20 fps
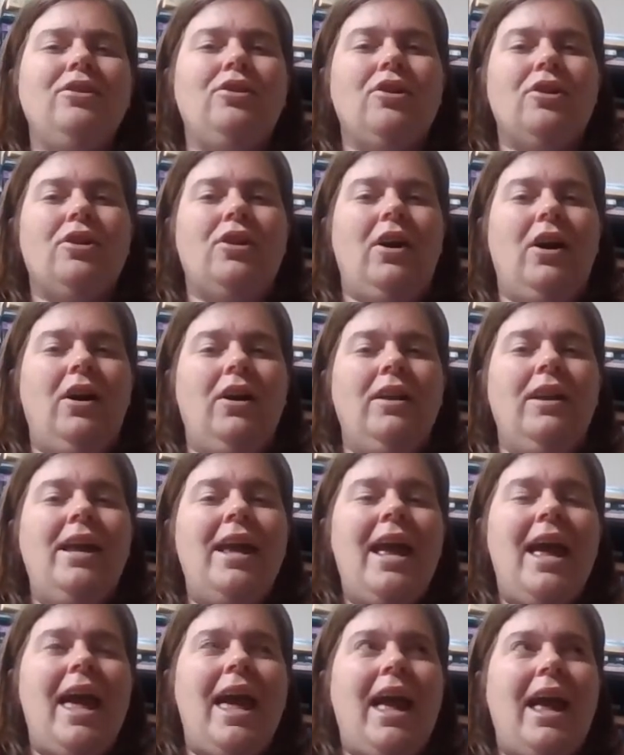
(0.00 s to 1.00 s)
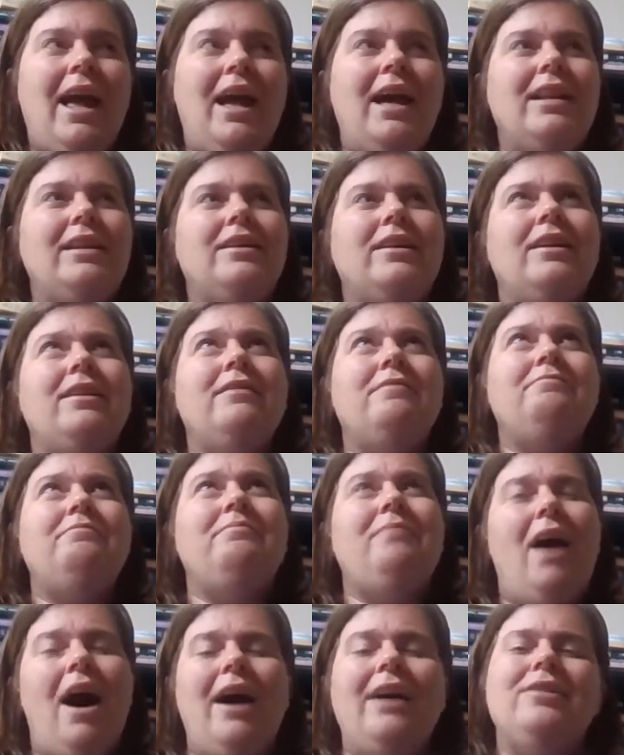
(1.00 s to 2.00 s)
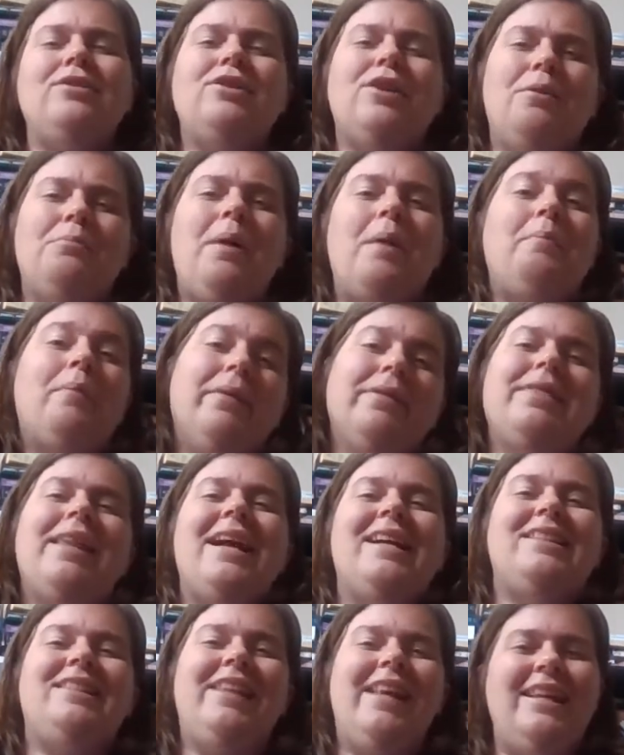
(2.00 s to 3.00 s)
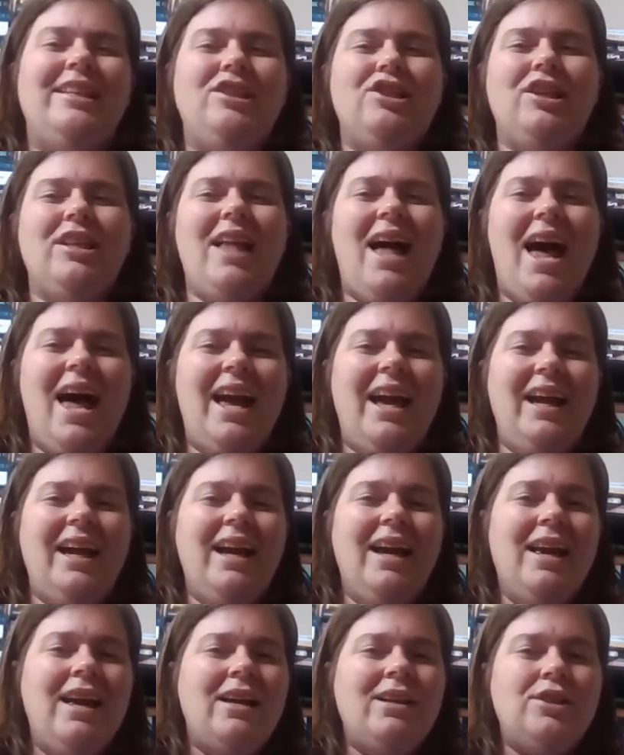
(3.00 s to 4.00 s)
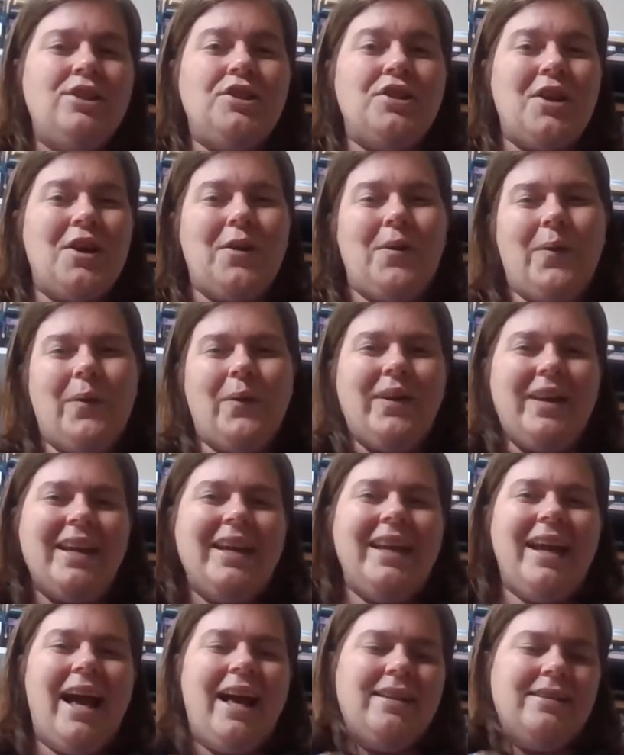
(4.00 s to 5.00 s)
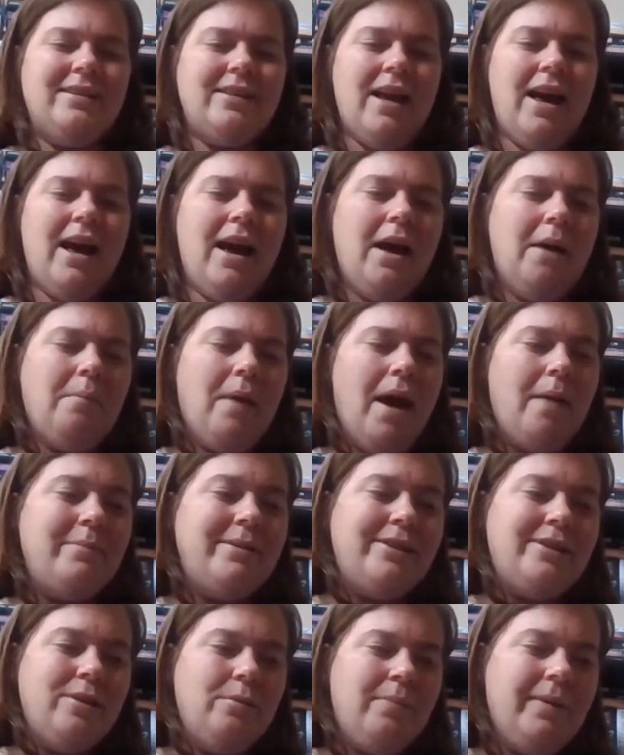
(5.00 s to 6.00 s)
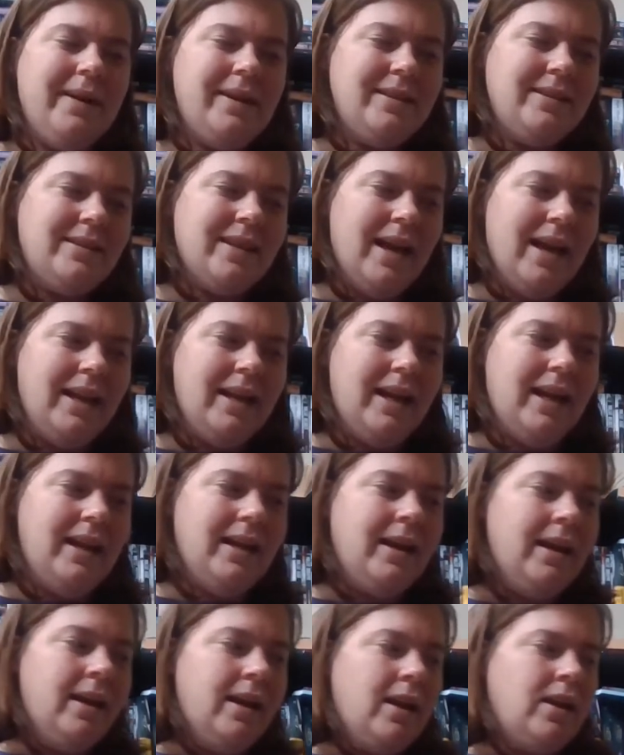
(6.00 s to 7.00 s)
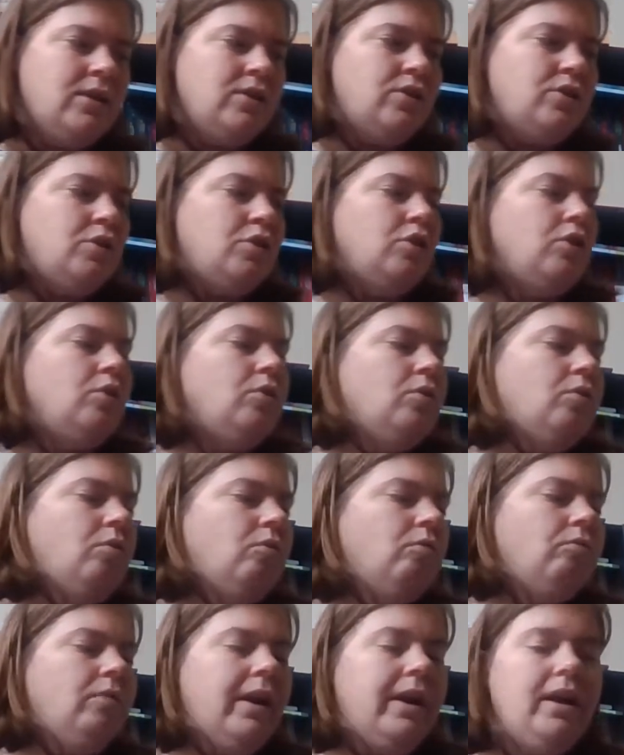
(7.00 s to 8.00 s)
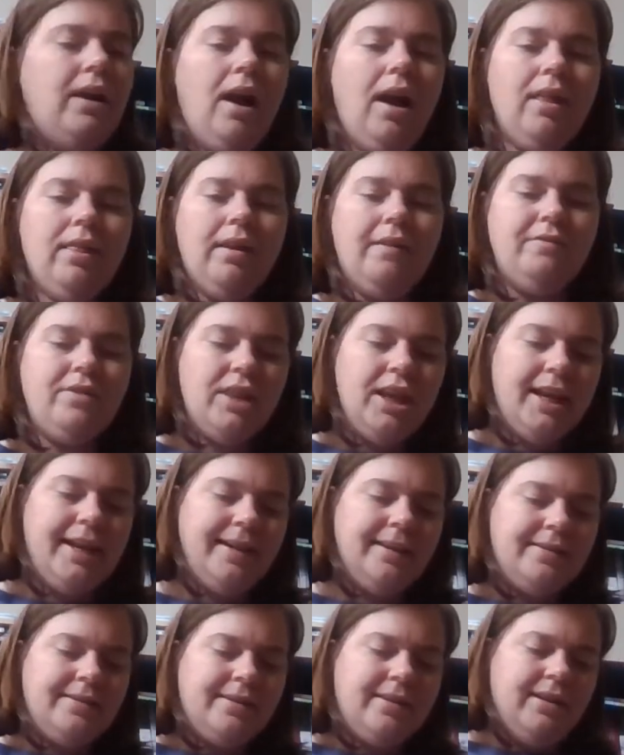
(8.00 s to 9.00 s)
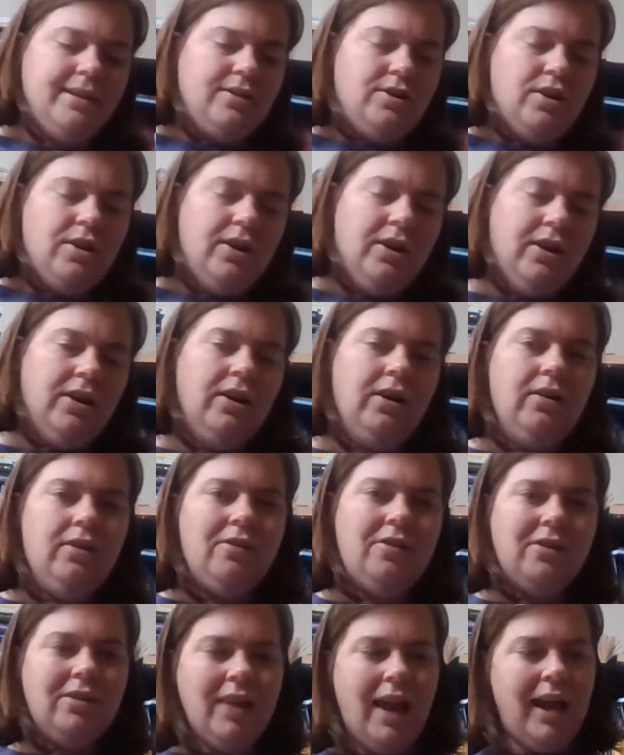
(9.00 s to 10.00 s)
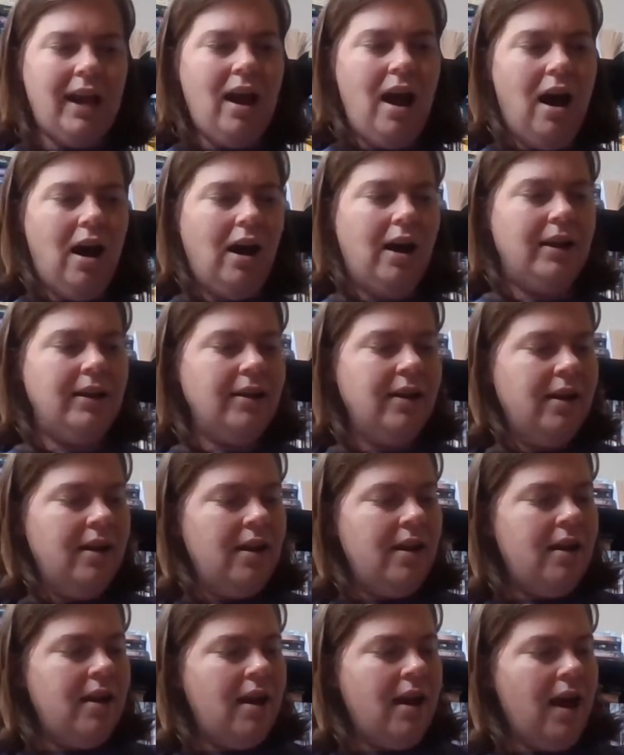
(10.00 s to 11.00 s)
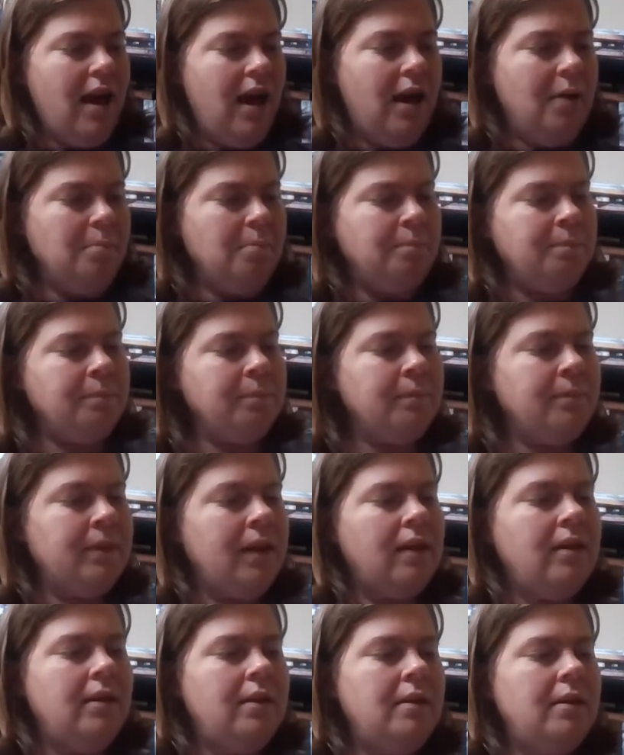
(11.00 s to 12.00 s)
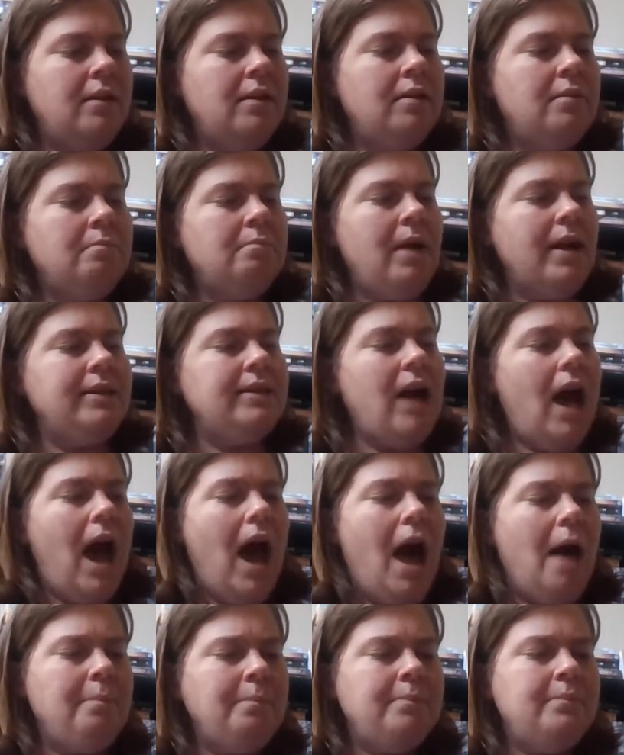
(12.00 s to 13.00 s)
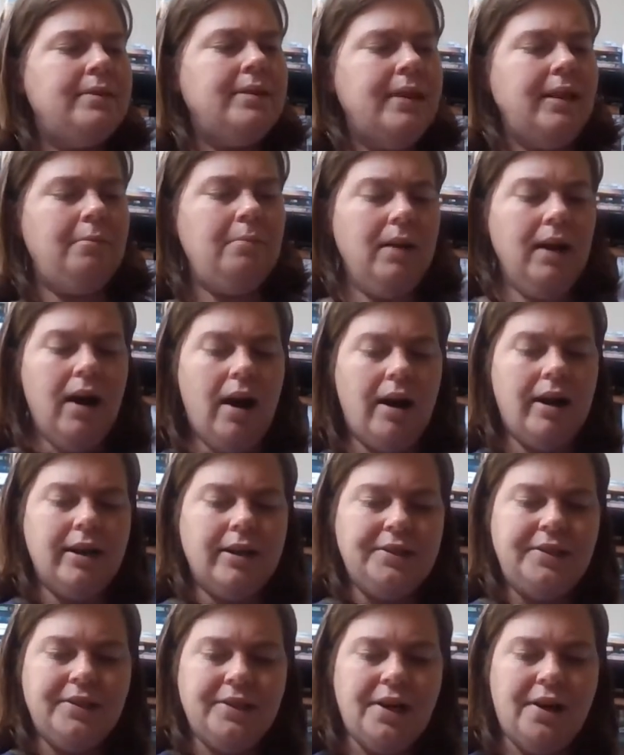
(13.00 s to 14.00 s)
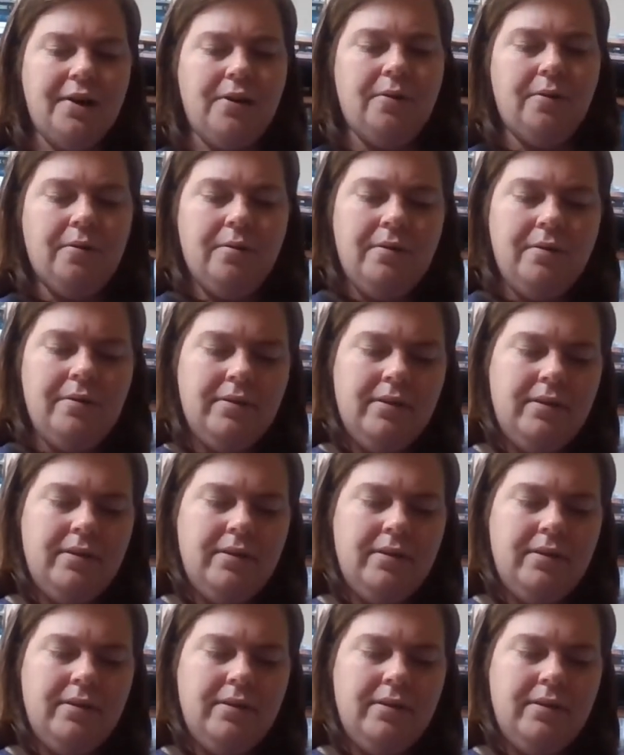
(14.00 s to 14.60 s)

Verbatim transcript: girl. And also, my birthday is in July. So, yes, um, I'm super excited to read all of these. These are like on um, my top TBR, so